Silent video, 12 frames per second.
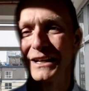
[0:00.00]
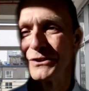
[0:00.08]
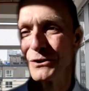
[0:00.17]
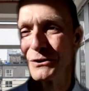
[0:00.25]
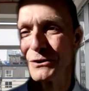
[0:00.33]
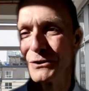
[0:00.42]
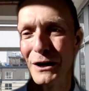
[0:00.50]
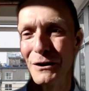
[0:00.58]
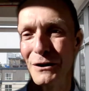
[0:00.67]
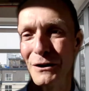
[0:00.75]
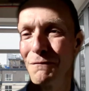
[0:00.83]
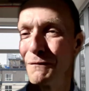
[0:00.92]
you
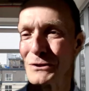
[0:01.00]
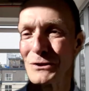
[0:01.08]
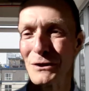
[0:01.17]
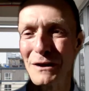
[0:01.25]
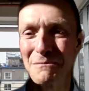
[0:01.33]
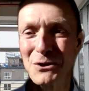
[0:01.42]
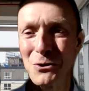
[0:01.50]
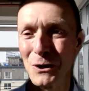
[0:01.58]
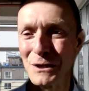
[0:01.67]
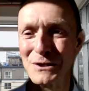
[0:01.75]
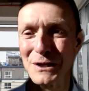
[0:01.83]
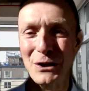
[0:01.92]
go, first-time
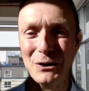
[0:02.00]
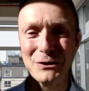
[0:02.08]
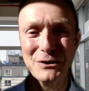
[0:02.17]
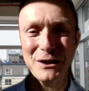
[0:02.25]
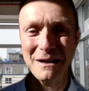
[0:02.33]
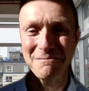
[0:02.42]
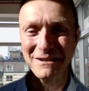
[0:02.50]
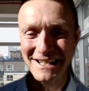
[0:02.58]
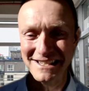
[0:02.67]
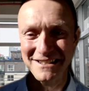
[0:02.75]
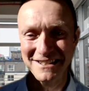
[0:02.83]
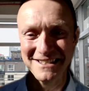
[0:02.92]
callers and long-time
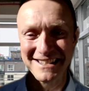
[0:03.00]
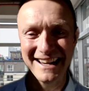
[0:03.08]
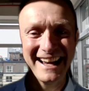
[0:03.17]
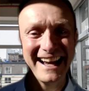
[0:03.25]
listeners,